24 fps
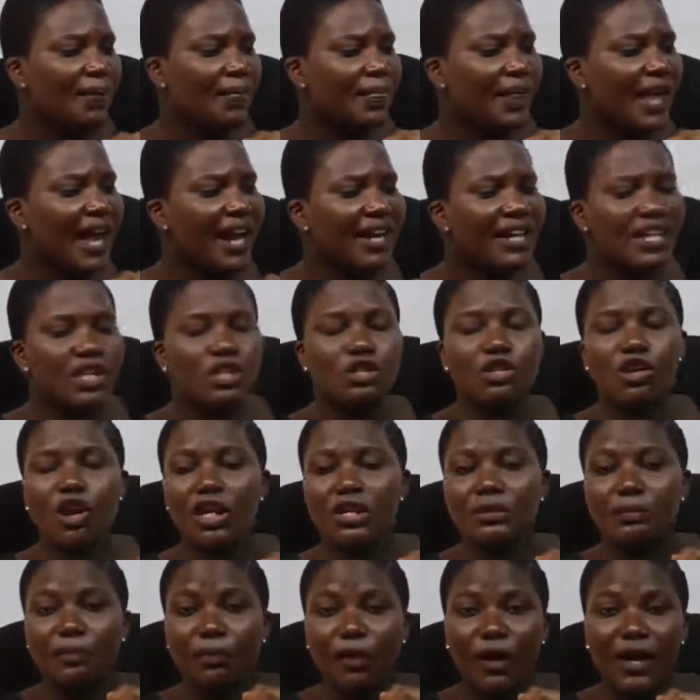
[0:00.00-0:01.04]
Then the
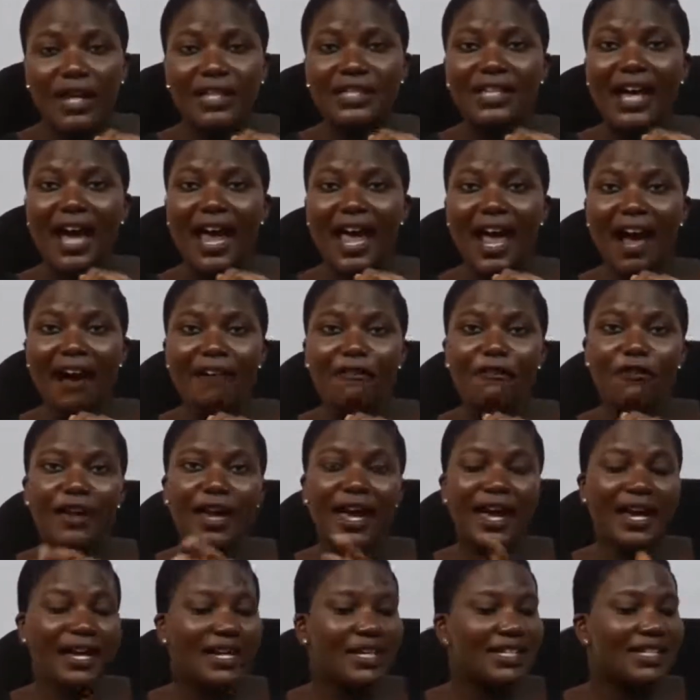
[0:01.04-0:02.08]
3rd point I have
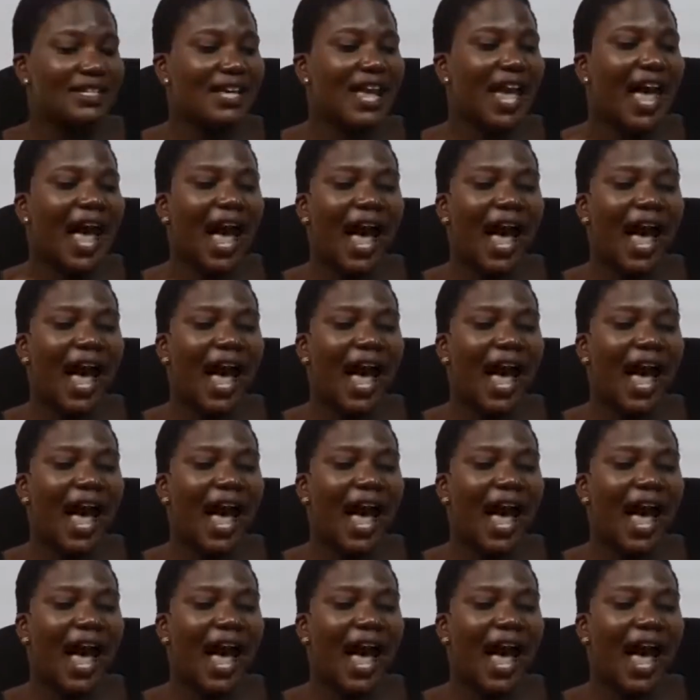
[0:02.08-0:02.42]
here is,